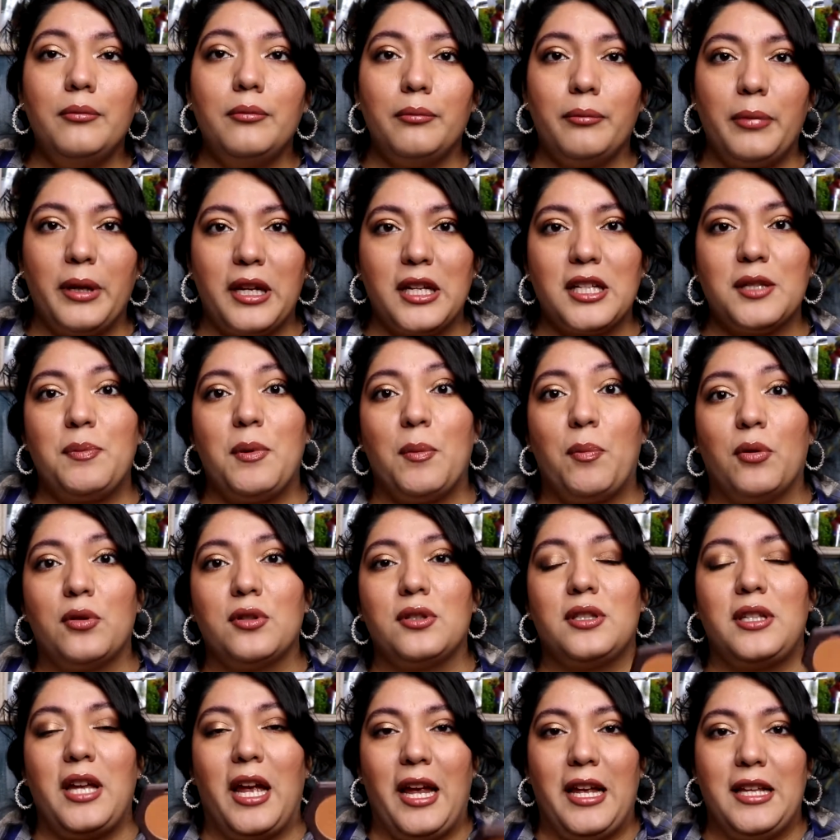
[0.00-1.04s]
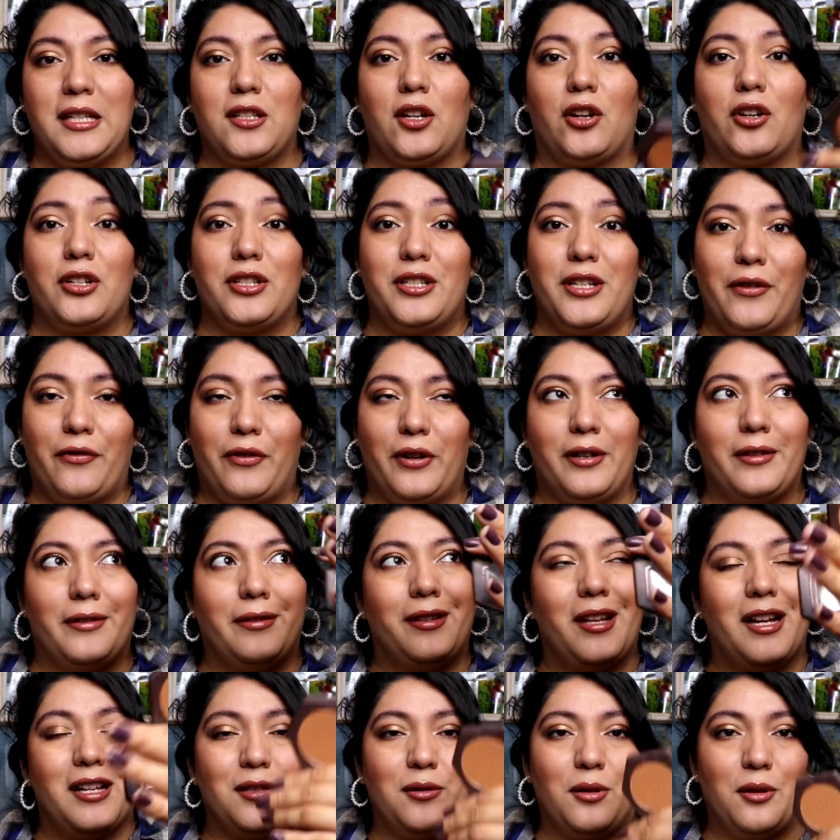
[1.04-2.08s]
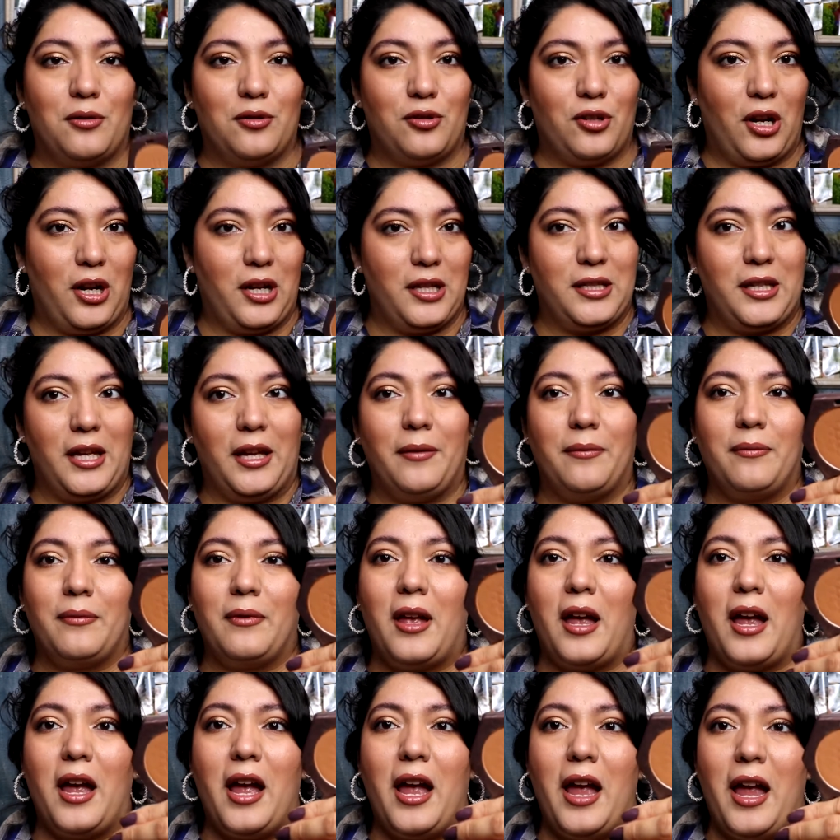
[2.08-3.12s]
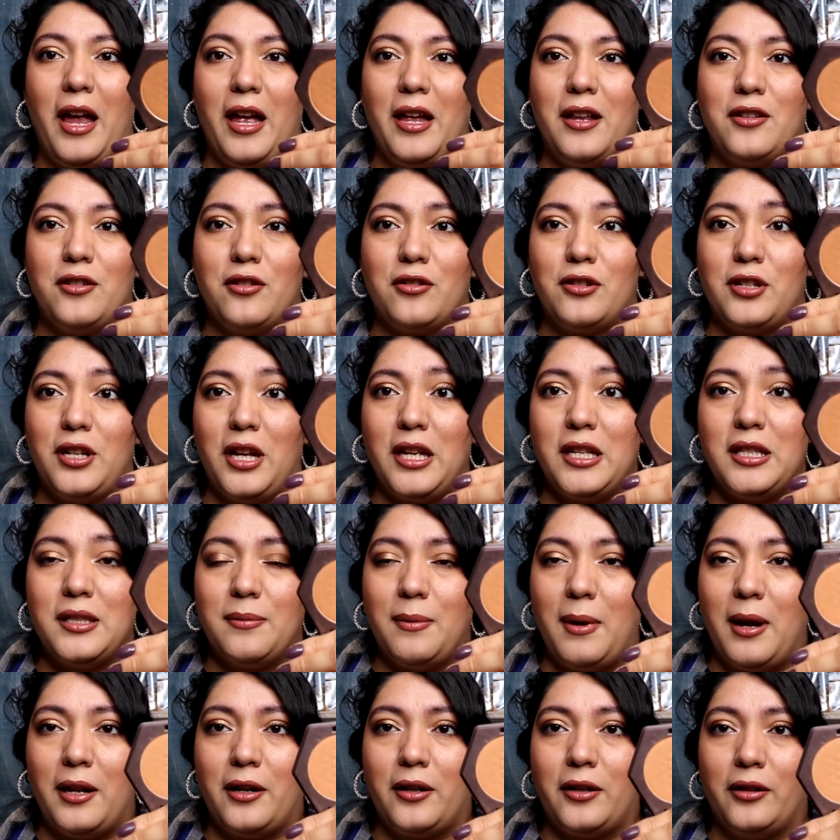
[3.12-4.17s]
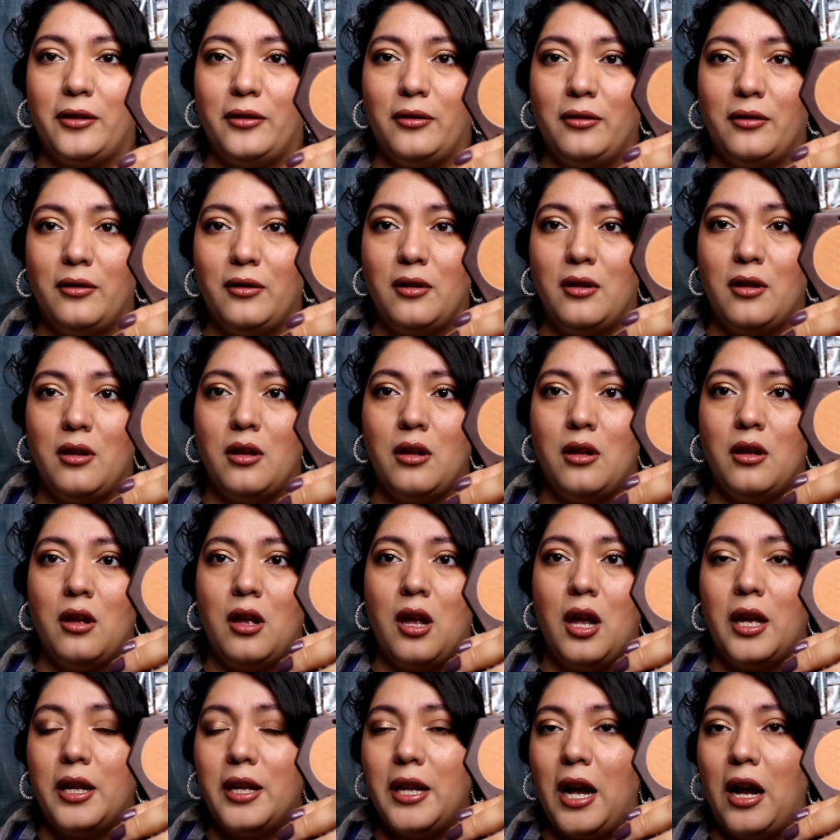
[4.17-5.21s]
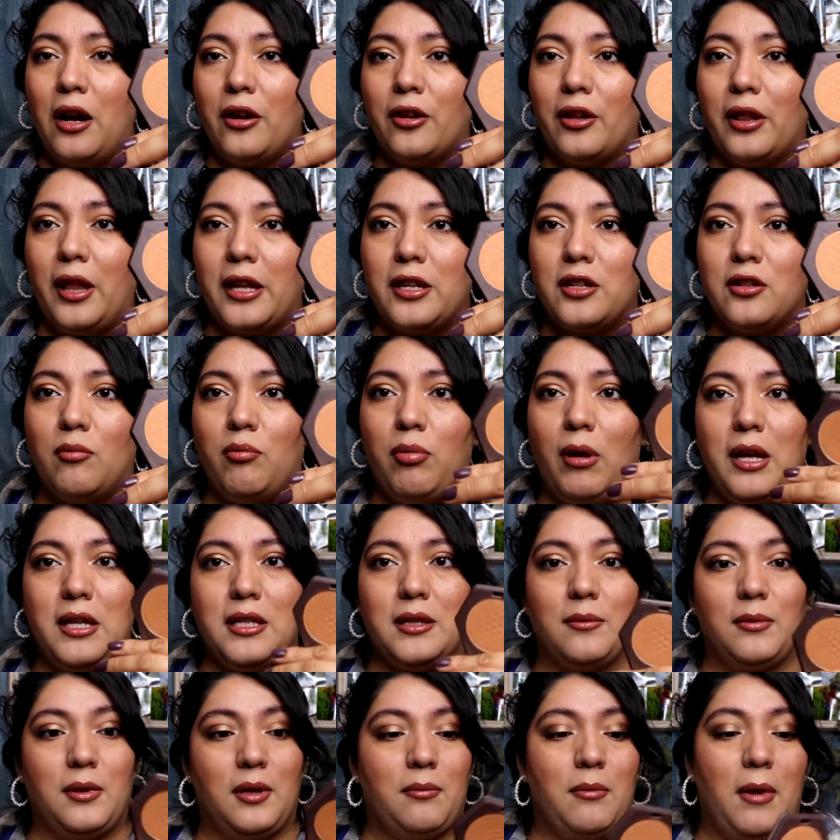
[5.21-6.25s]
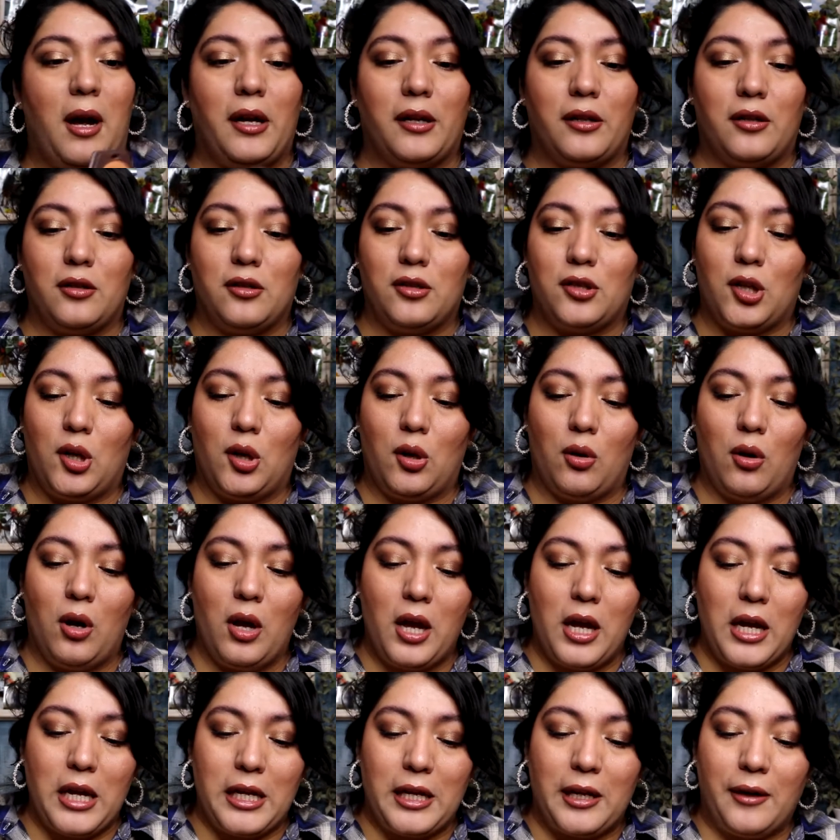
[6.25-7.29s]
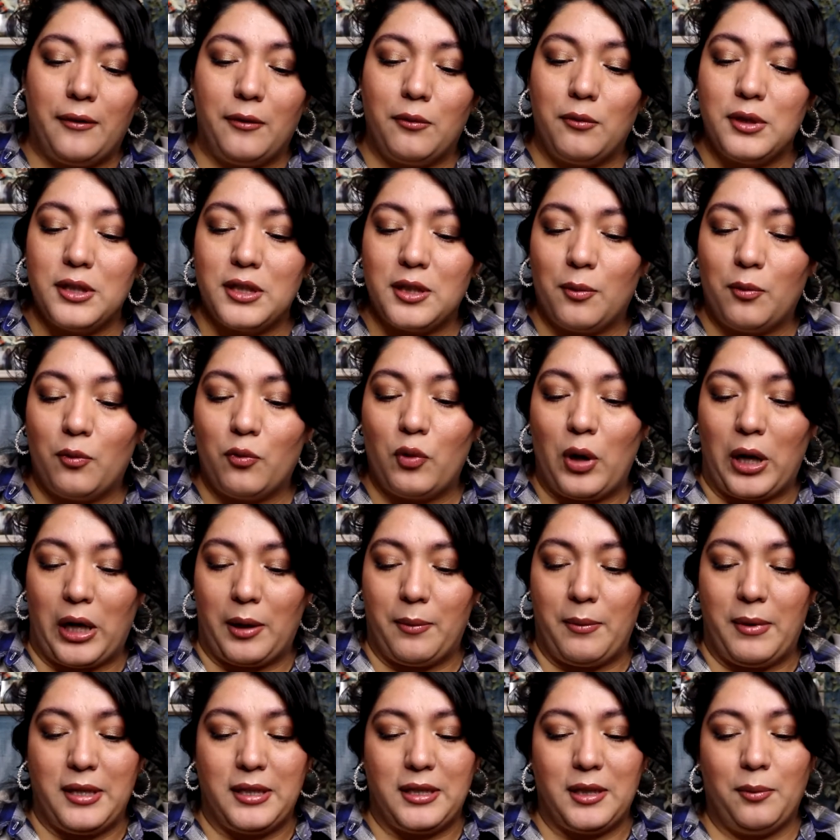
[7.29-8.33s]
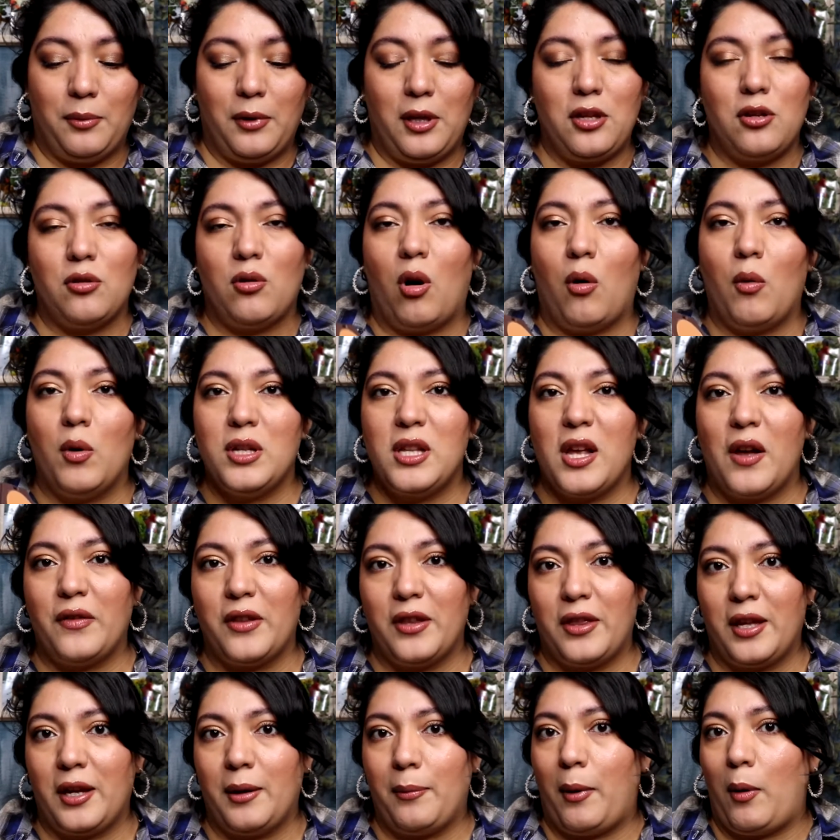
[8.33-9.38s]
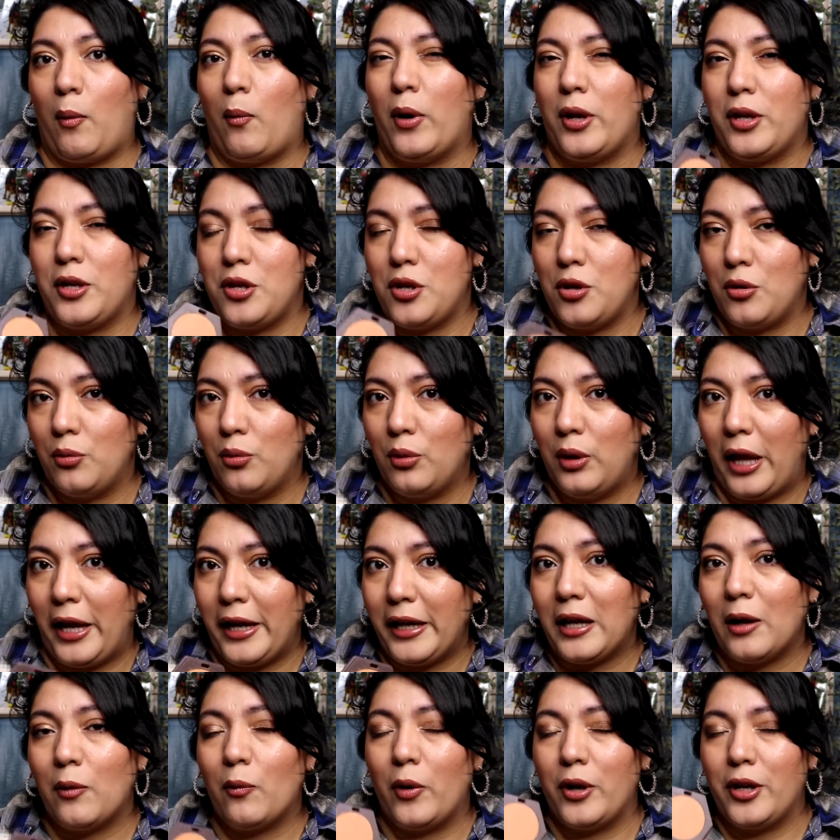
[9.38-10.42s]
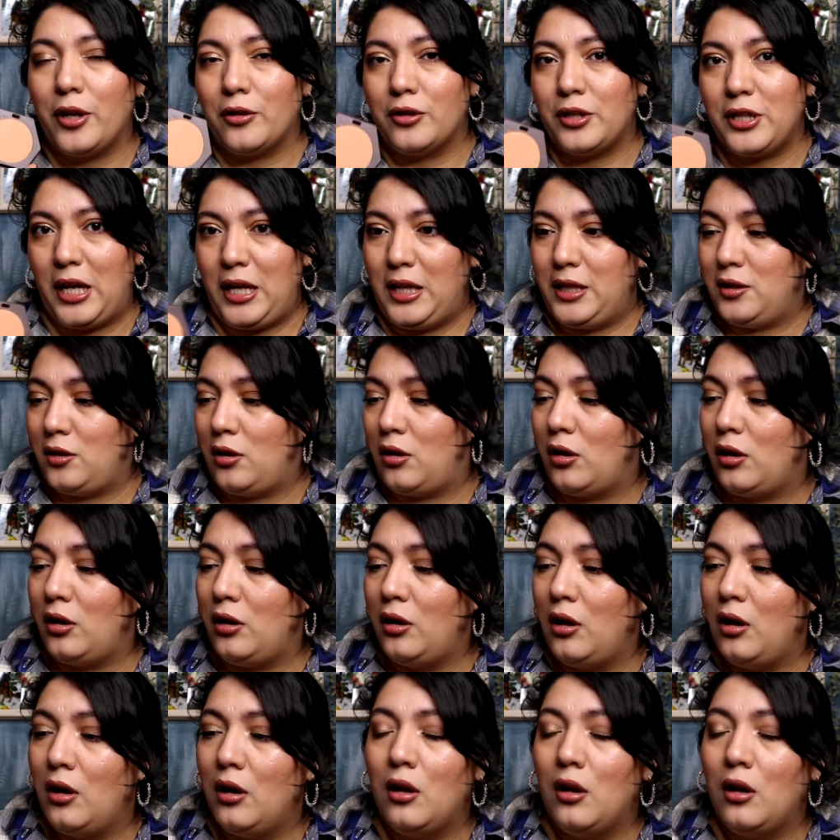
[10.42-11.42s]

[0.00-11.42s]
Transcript: because people's tastes are different. That's what I was trying to say. And your tastes matter, and how you like to apply something matters. So even when someone recommends something, you always have to think about what you like and what your tastes are.